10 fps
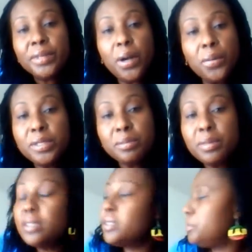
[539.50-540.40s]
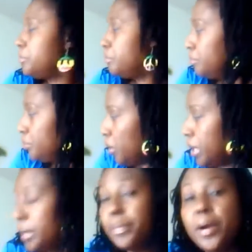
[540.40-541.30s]
cow's milk to
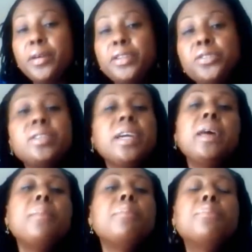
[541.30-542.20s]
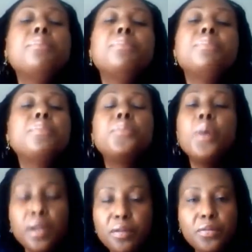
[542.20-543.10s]
boil the porridge. You get a
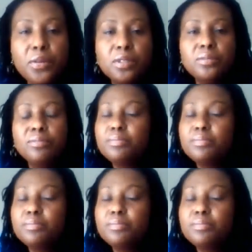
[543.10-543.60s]
wonderful